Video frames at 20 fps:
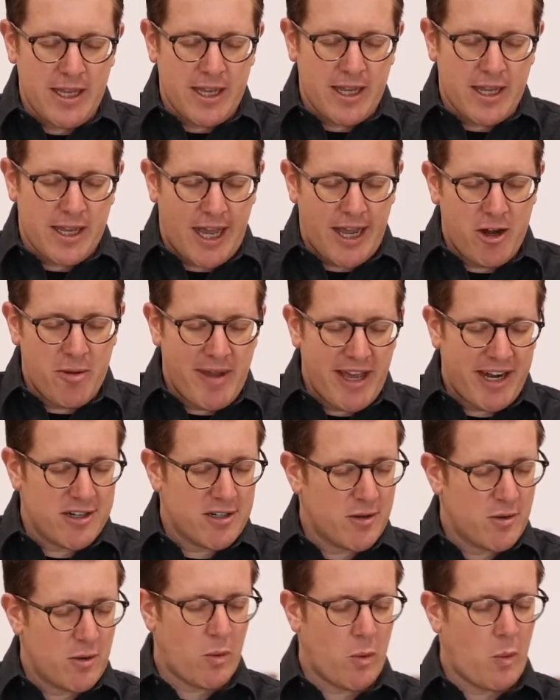God, no matter
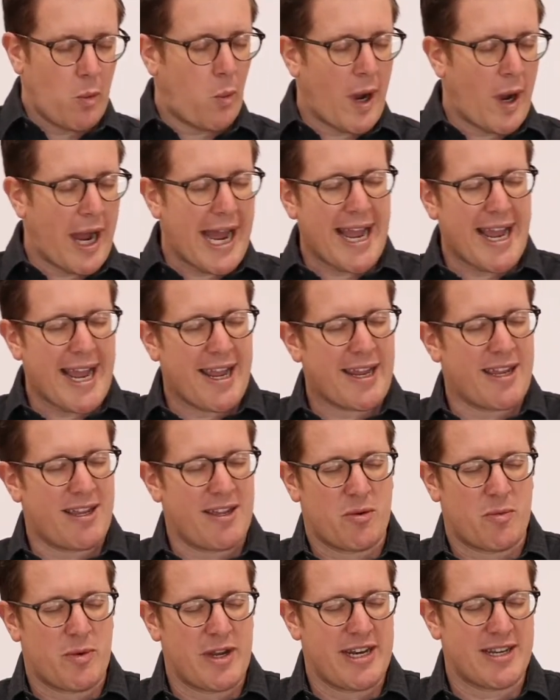why
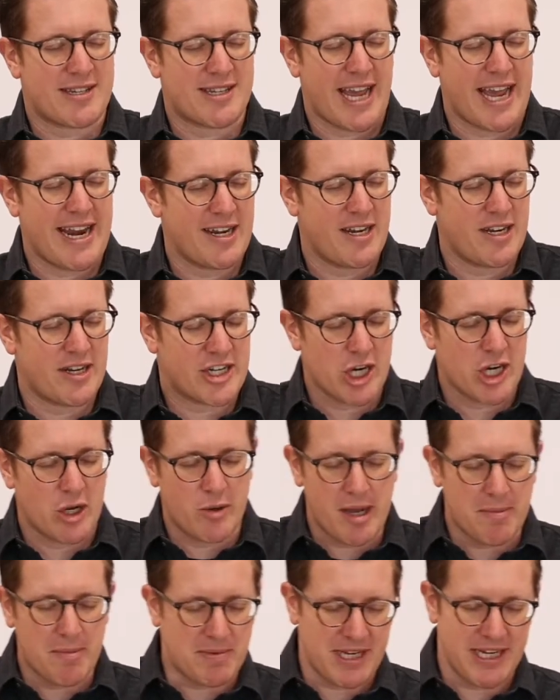we decided to show
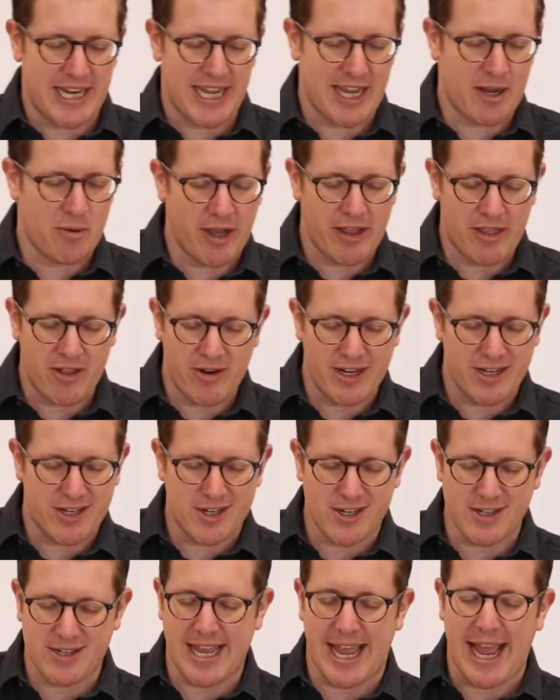up today, whether it's
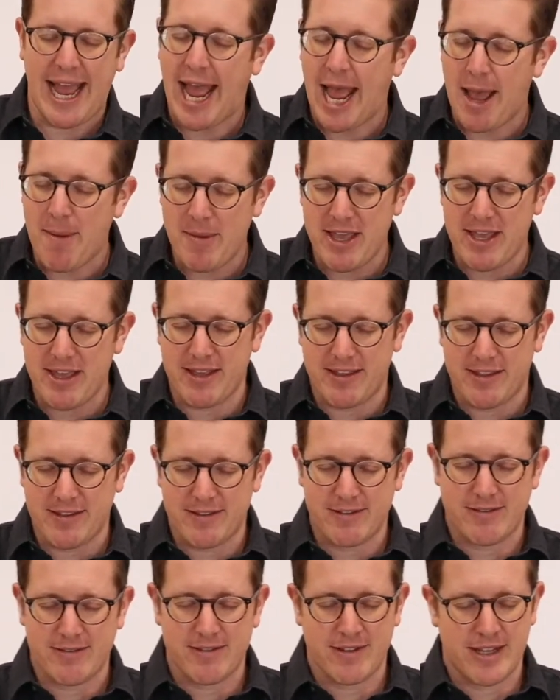just a habit
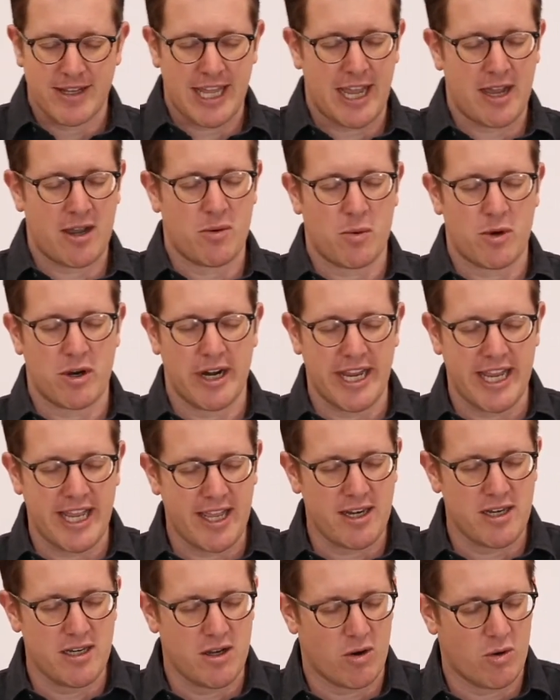that we're
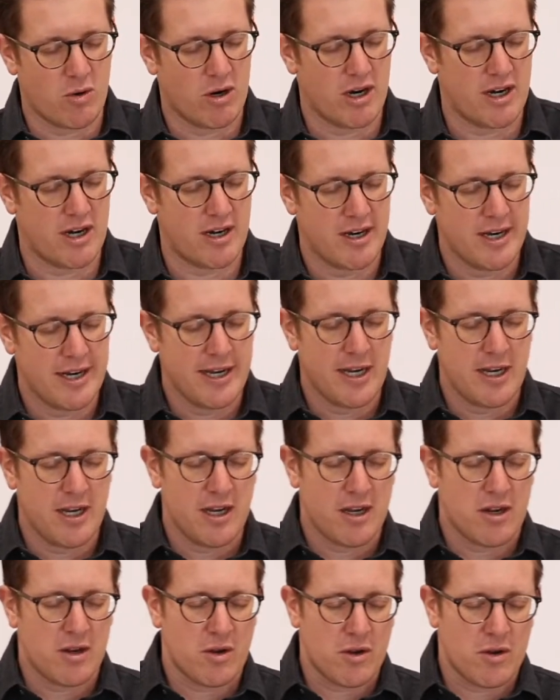in, or
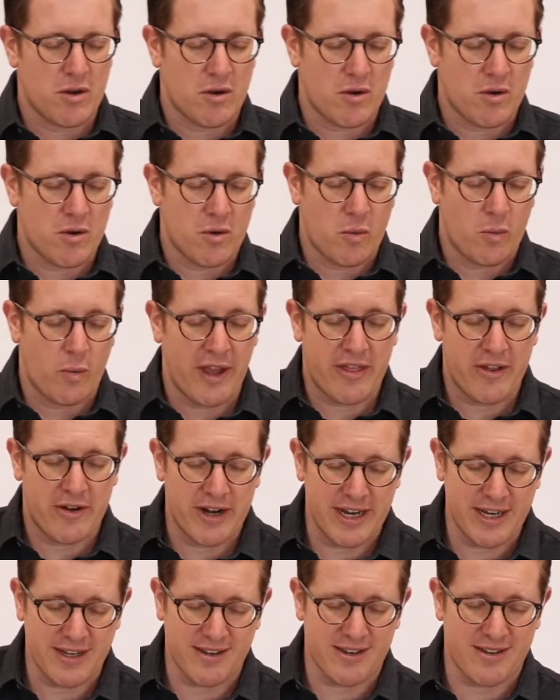whether
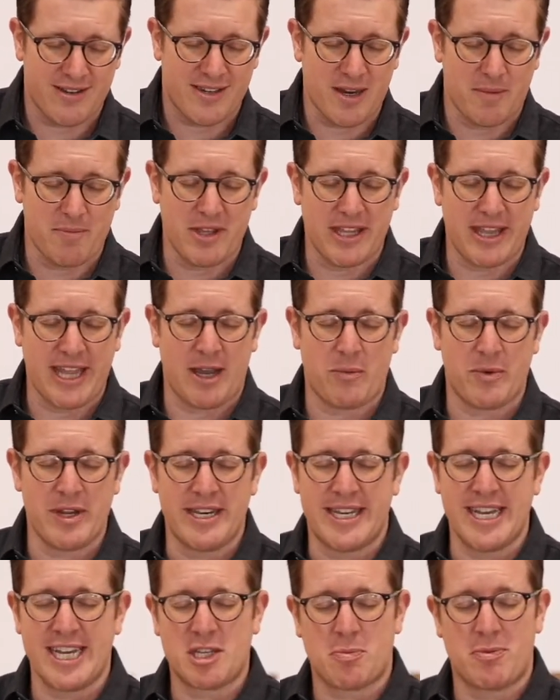it's something that we
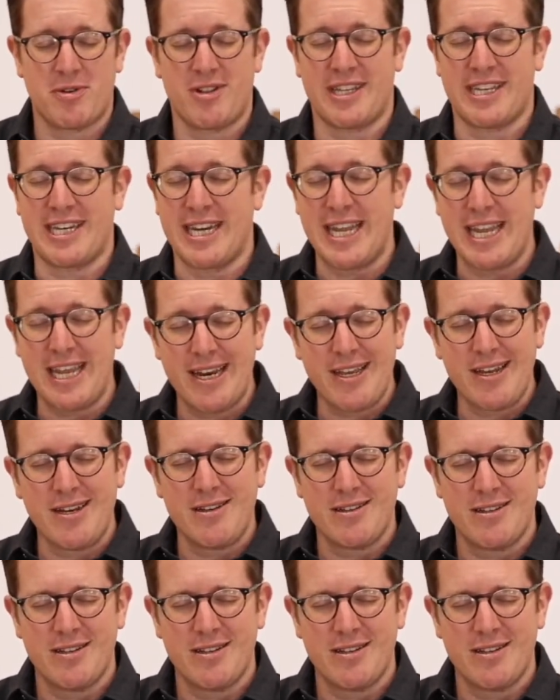desperately needed,